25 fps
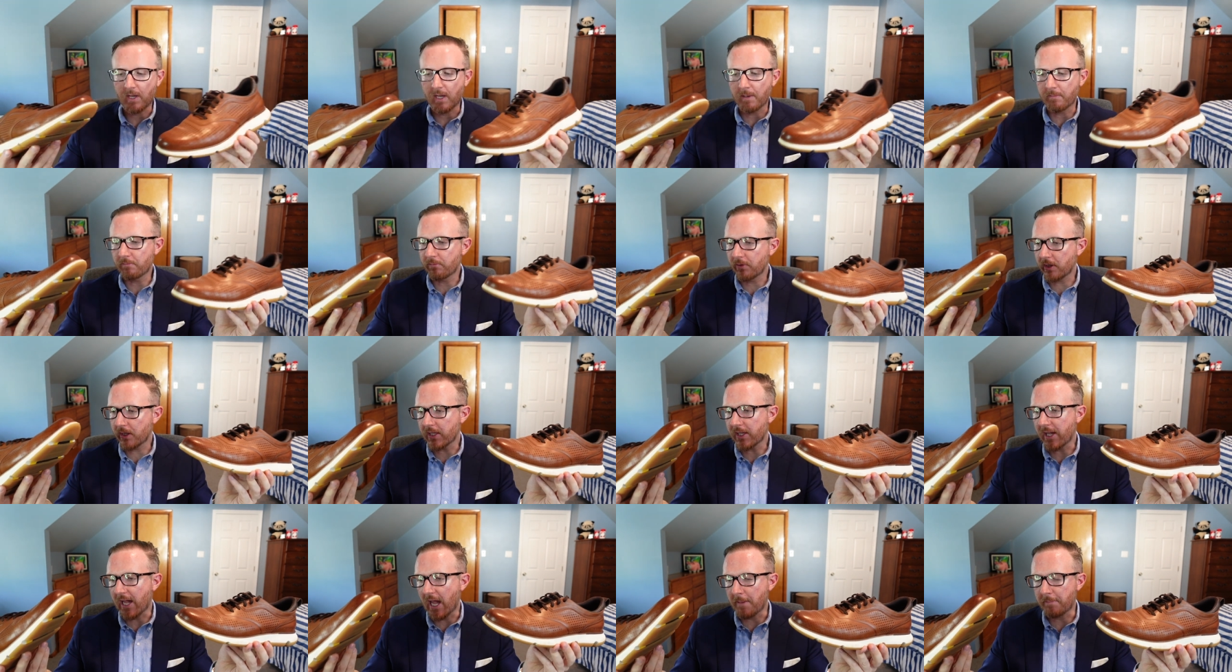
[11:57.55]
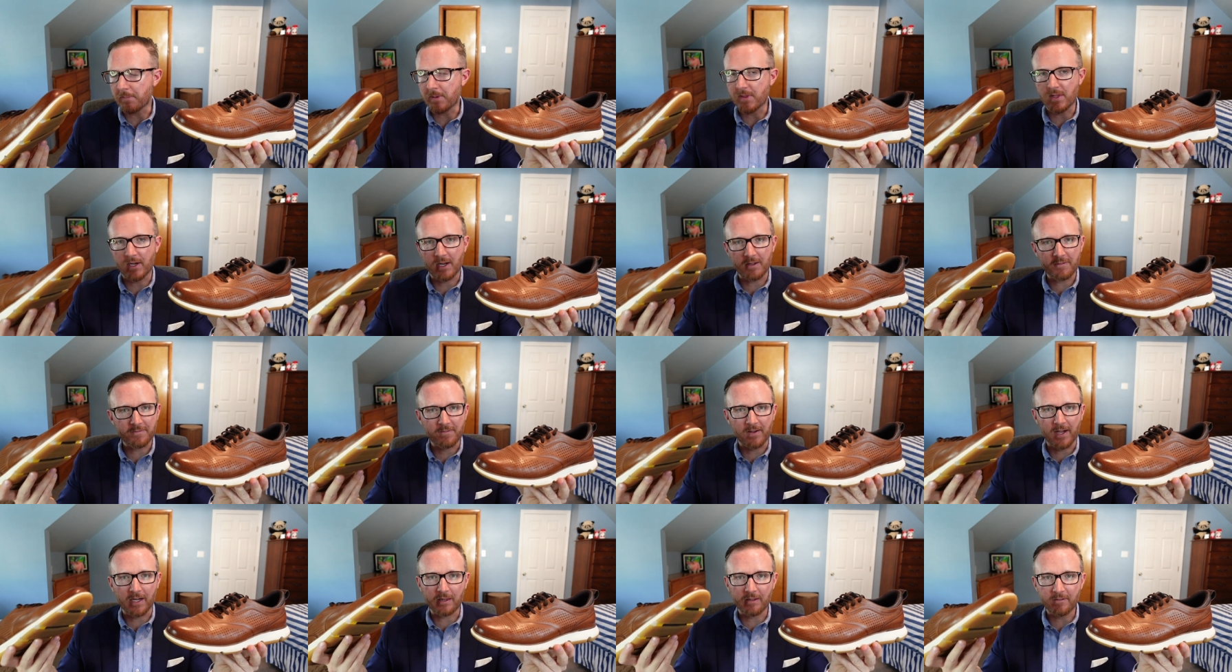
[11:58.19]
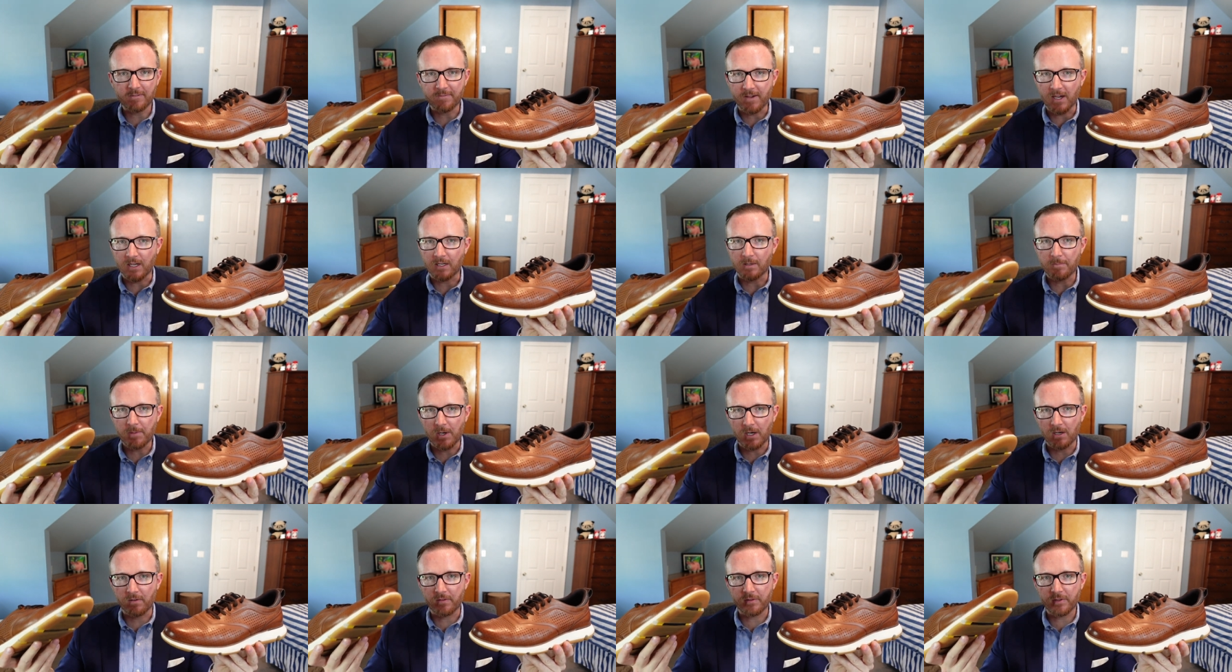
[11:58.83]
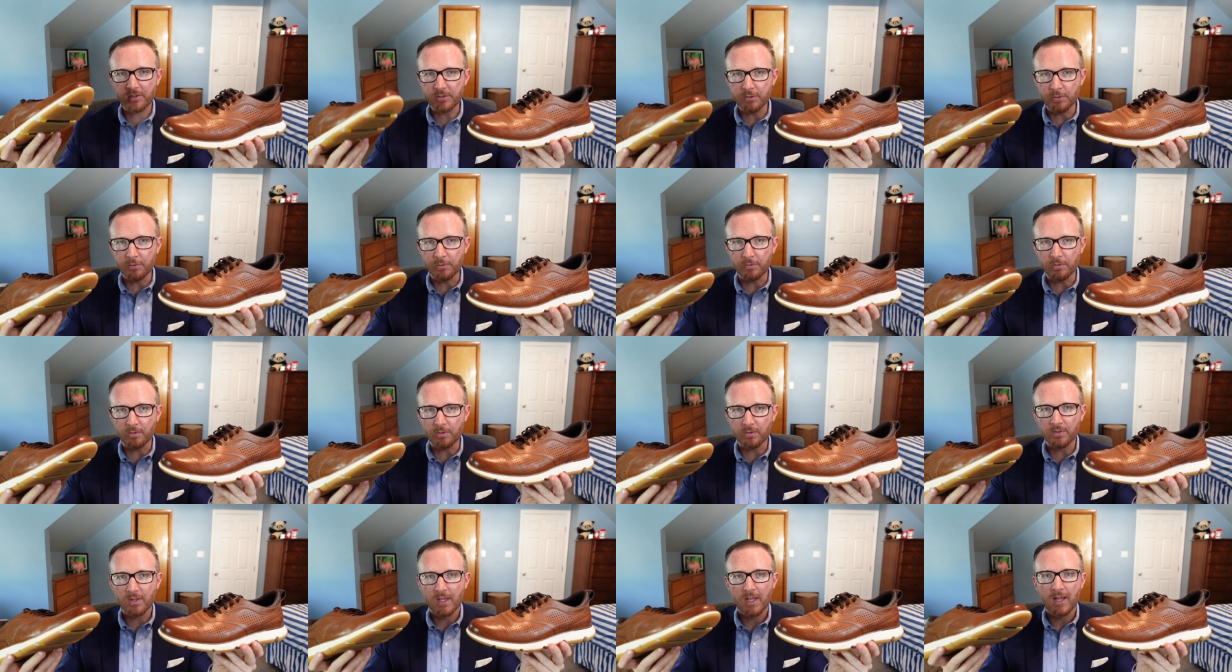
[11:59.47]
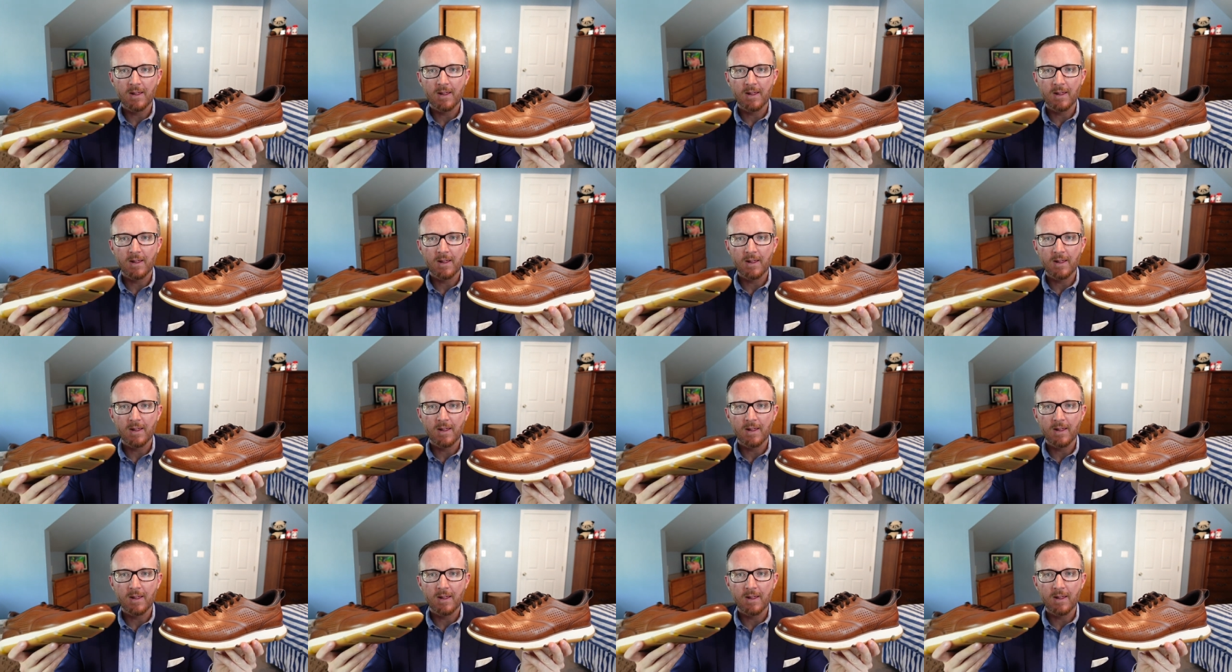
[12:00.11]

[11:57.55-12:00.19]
I'm really happy that I finally found a pair of shoes